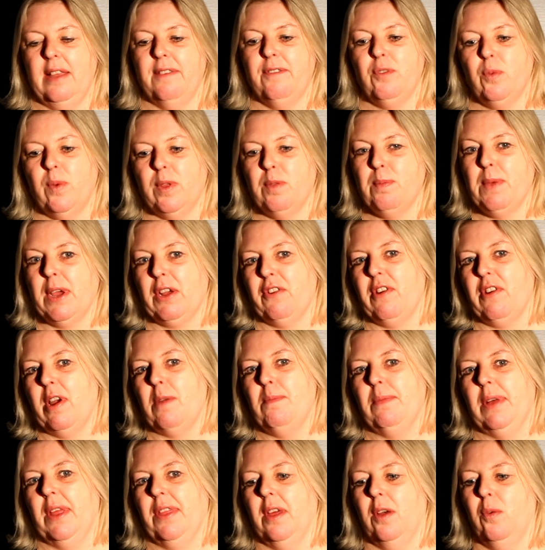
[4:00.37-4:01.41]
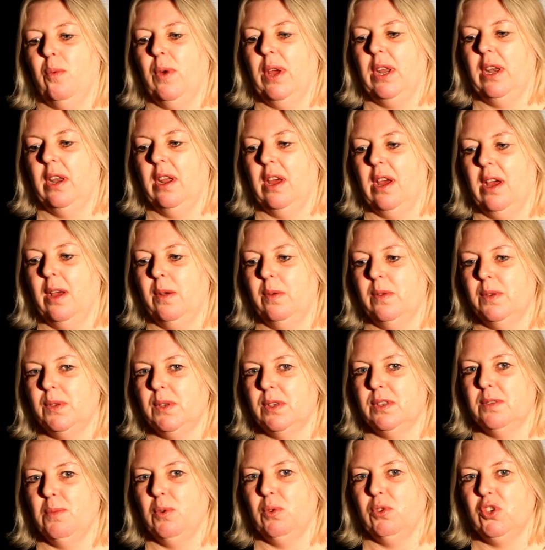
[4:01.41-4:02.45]
lived with my grandmother when I was
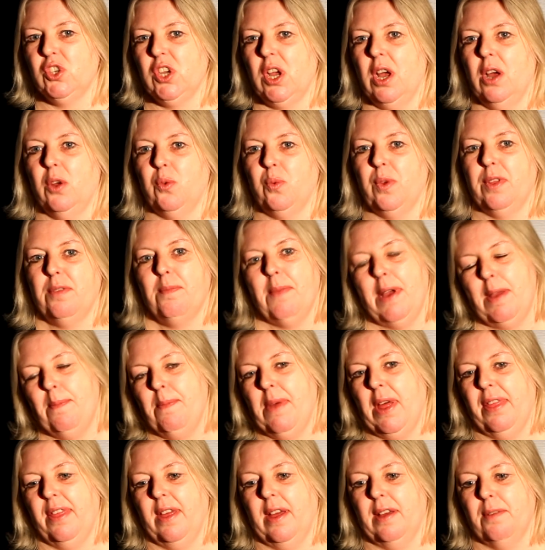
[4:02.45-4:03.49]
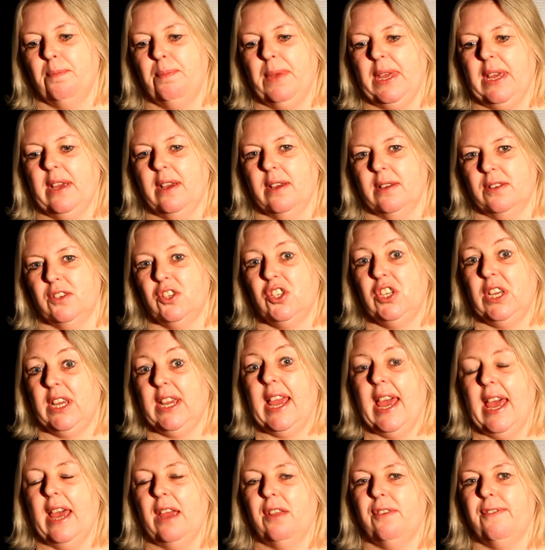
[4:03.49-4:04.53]
a small child with my mother because she
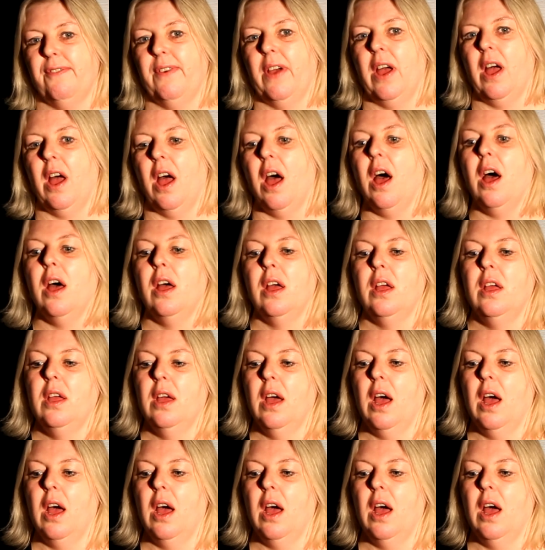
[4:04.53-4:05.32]
cared for her.